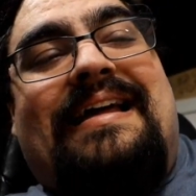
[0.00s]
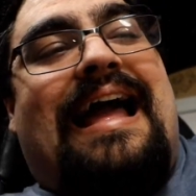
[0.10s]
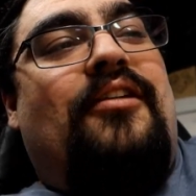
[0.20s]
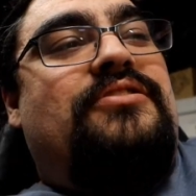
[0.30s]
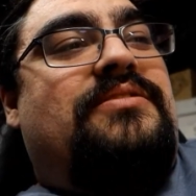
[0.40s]

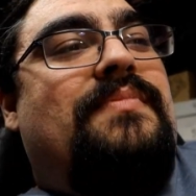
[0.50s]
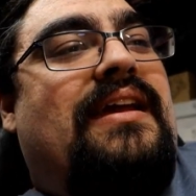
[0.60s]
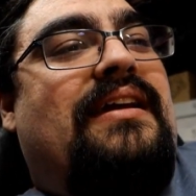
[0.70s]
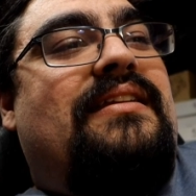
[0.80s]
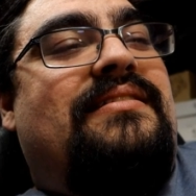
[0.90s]

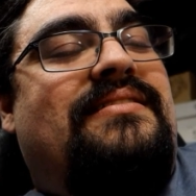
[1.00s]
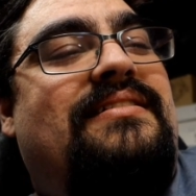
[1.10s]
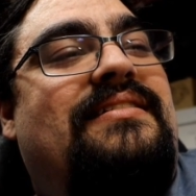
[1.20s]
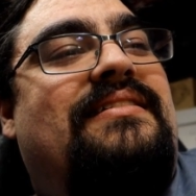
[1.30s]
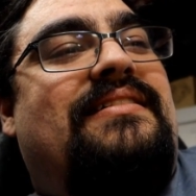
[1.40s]
house-made,
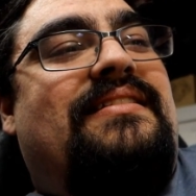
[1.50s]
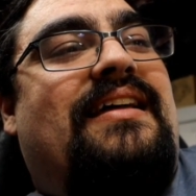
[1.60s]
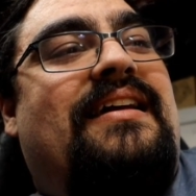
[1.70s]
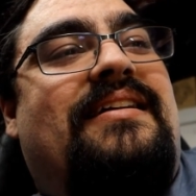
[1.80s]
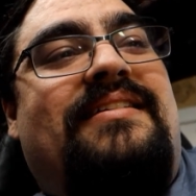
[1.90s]

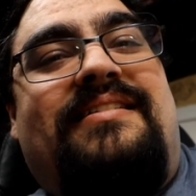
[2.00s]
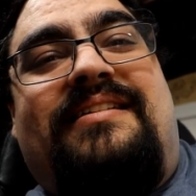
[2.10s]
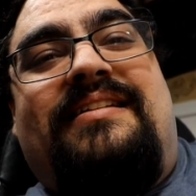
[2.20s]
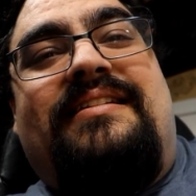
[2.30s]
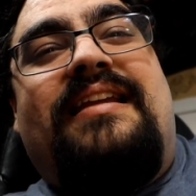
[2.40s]
like,
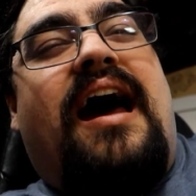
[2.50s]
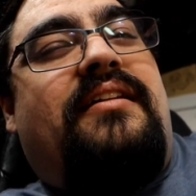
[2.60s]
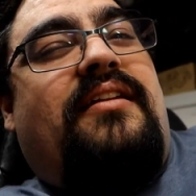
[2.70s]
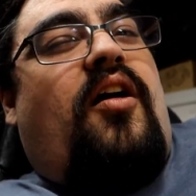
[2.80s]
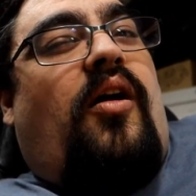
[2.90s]
not
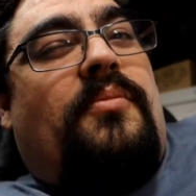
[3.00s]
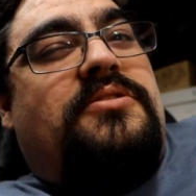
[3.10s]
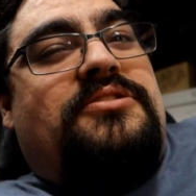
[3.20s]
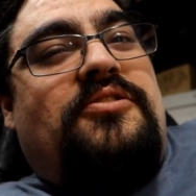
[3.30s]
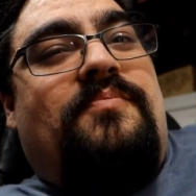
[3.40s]
an armor
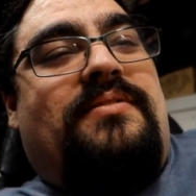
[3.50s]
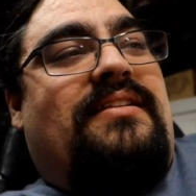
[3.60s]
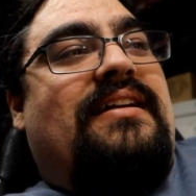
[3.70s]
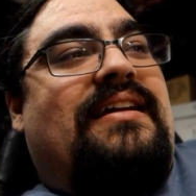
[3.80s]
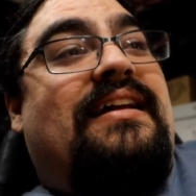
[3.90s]
suit, but,
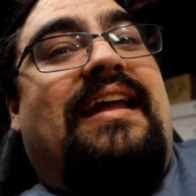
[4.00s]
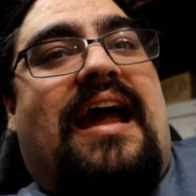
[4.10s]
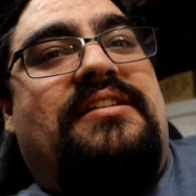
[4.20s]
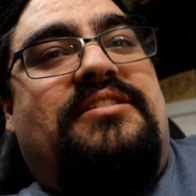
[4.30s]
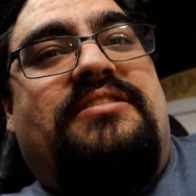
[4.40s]
like,
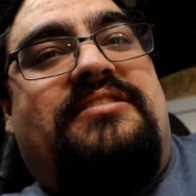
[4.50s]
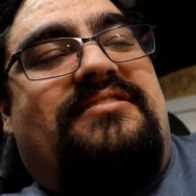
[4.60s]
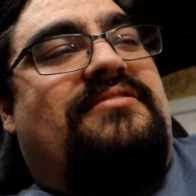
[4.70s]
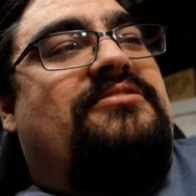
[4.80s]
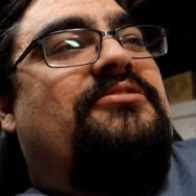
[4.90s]

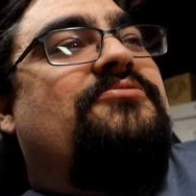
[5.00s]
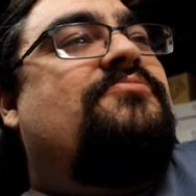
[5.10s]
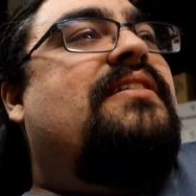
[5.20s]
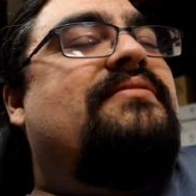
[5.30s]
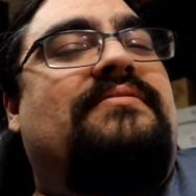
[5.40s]
gadgets
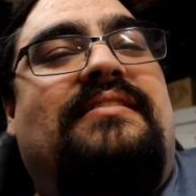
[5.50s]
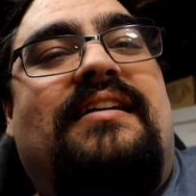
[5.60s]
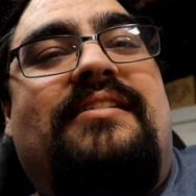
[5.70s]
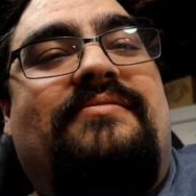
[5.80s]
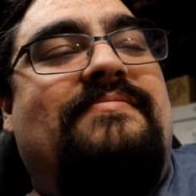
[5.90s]
to
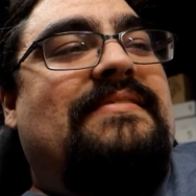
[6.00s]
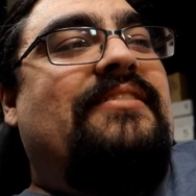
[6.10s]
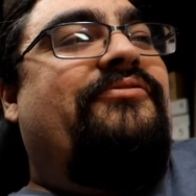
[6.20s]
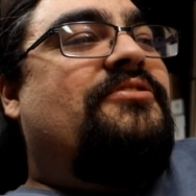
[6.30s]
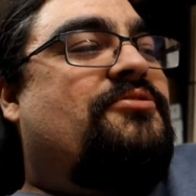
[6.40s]

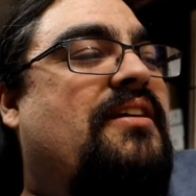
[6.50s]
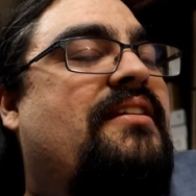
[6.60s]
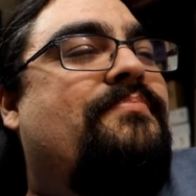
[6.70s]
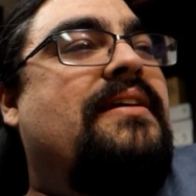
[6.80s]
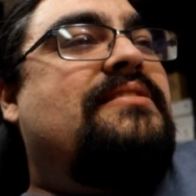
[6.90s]
infiltrate
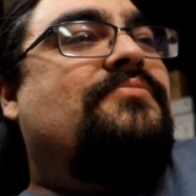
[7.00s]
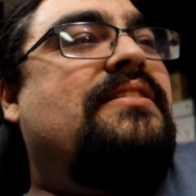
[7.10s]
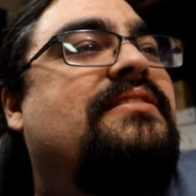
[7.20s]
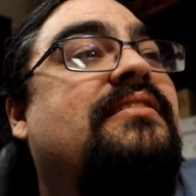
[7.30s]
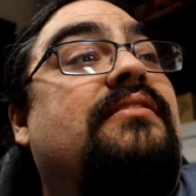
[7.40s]
a base
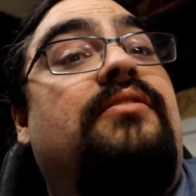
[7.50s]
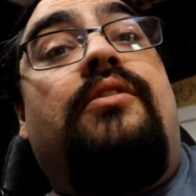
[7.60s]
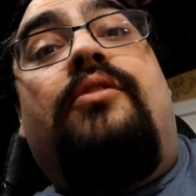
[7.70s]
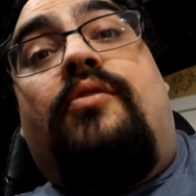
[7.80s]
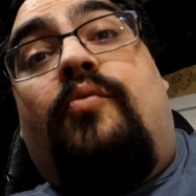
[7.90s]
with,
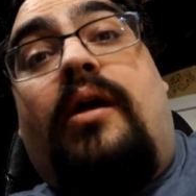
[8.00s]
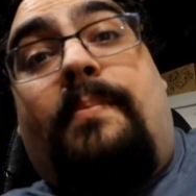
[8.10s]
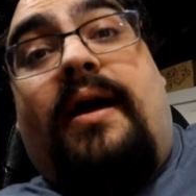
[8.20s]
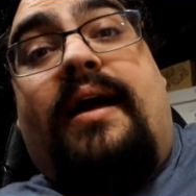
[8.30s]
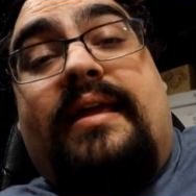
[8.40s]

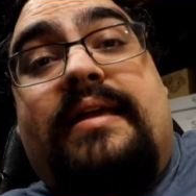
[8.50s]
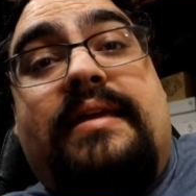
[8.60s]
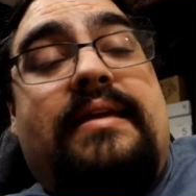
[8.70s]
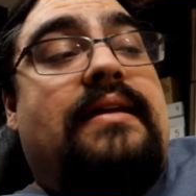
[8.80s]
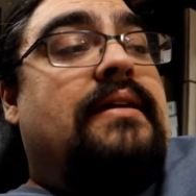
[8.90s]
whereby
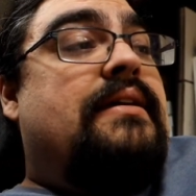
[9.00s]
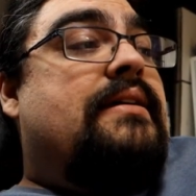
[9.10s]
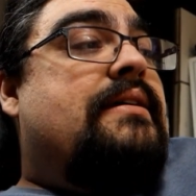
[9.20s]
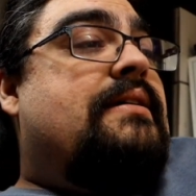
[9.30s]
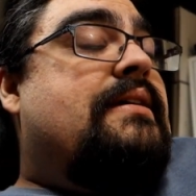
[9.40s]
he
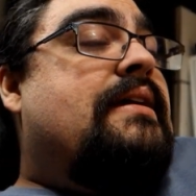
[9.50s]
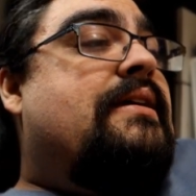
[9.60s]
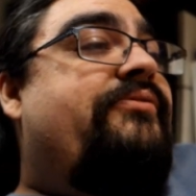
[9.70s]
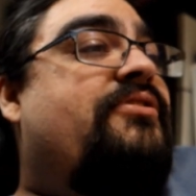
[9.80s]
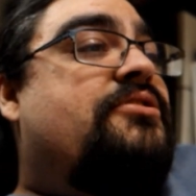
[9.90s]

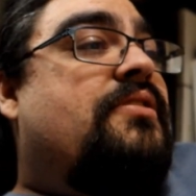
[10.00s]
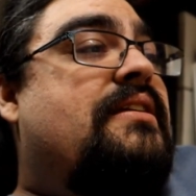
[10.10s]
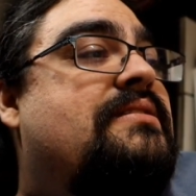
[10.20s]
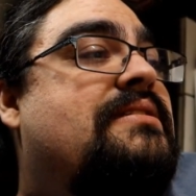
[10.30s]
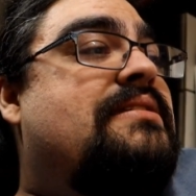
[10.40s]

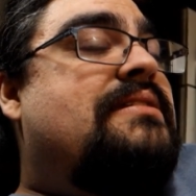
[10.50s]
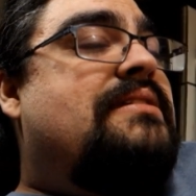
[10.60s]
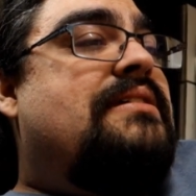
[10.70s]
infiltrates